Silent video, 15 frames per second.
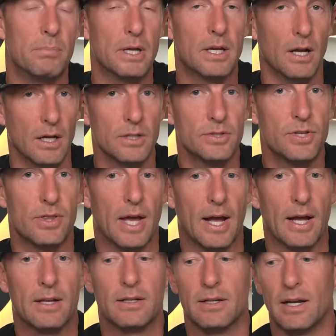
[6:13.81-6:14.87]
And because of
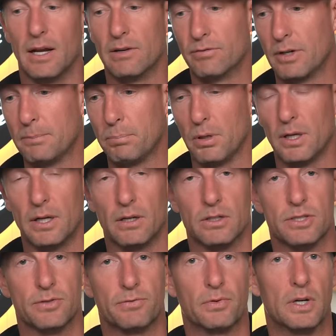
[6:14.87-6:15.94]
that, every player
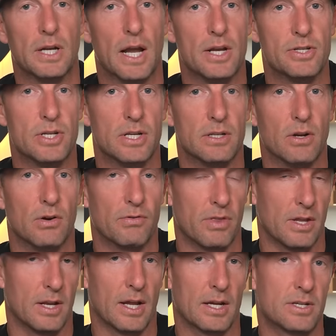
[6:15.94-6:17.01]
is a free agent over
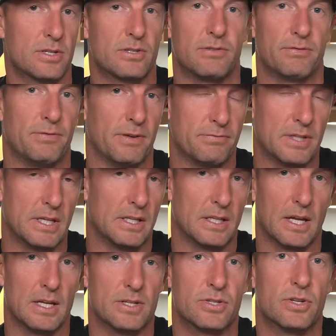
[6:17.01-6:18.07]
the next 15
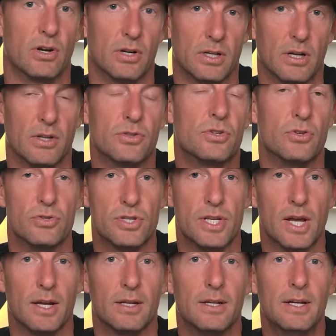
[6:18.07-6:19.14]
days starting on
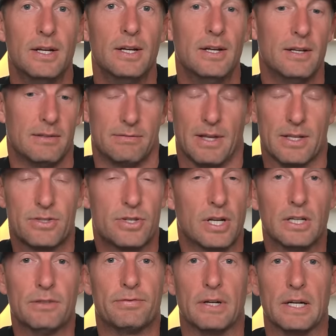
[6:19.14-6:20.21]
Tuesday. That's
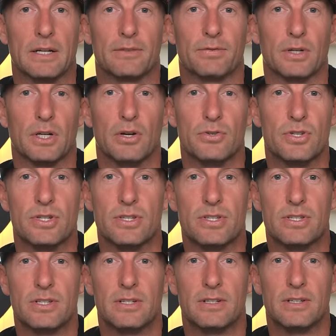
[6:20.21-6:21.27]
terrifying for
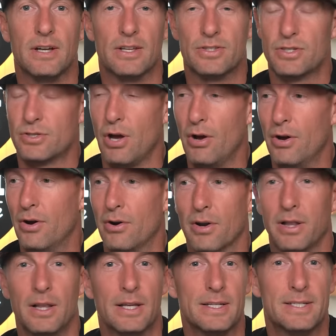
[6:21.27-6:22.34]
coaches. It's
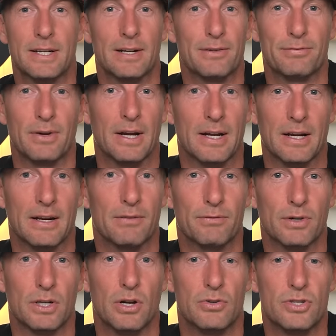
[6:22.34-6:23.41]
totally terrifying
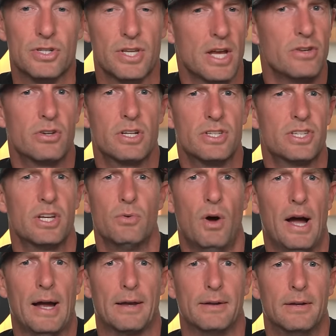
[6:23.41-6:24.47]
for coaches. And you can see
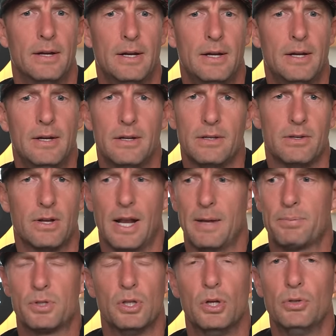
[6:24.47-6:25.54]
why. You can
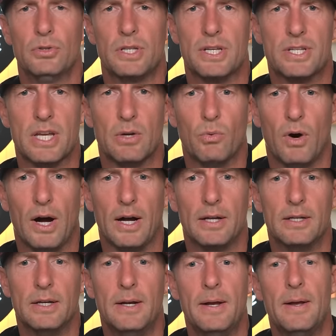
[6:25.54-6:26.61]
absolutely see
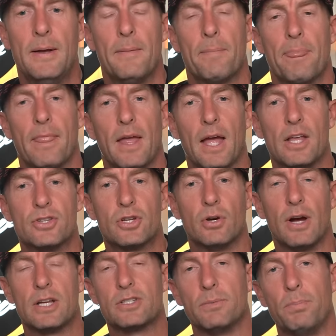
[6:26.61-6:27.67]
why. And
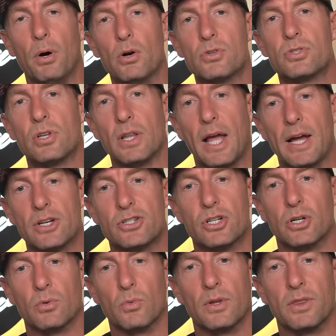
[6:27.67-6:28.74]
so as opposed to last
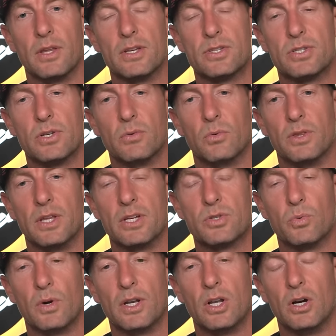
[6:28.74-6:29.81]
year when this when
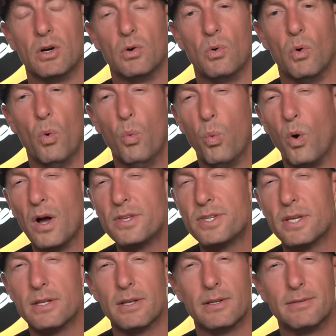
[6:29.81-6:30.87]
this window
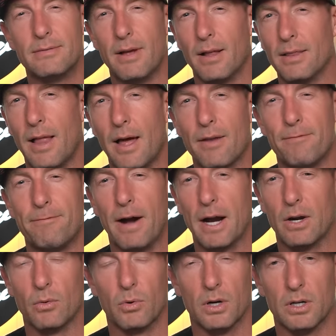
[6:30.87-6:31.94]
wasn't a lot of
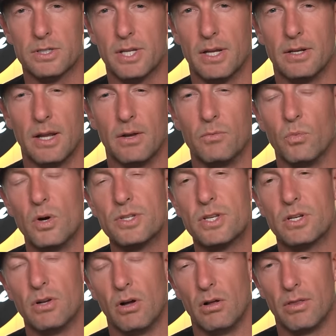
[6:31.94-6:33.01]
fireworks and and
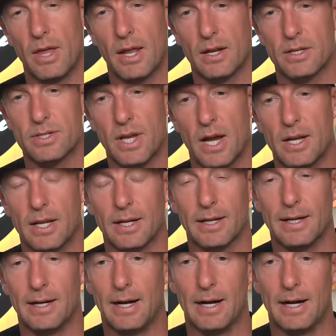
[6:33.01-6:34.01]
wasn't all that exciting.